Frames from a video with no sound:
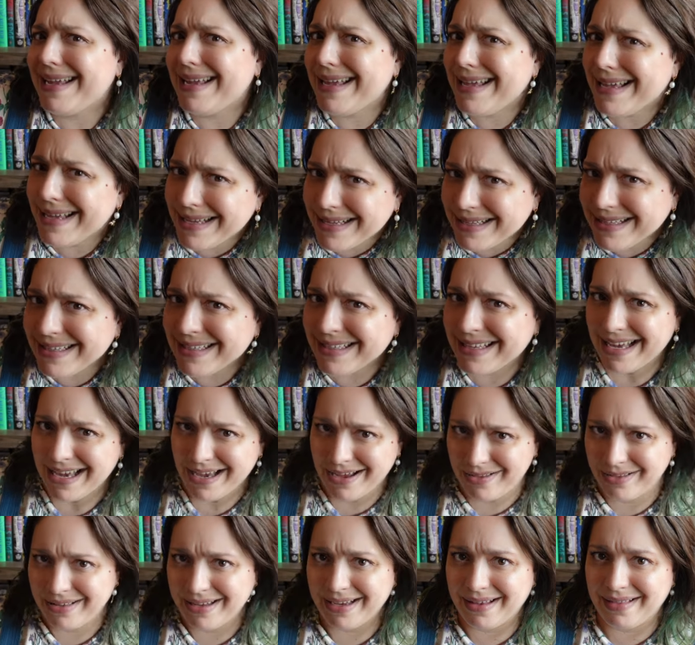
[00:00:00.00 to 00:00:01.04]
is
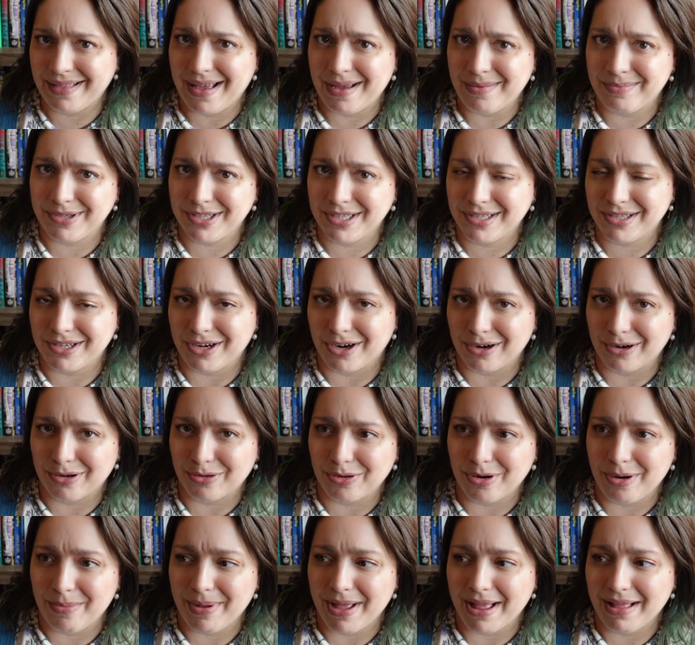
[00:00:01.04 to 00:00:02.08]
killing them to start a
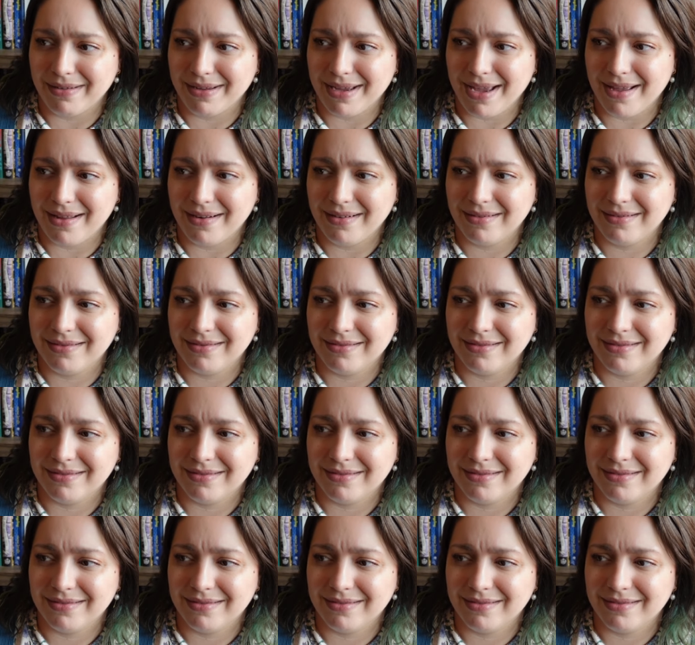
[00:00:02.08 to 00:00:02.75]
rebellion?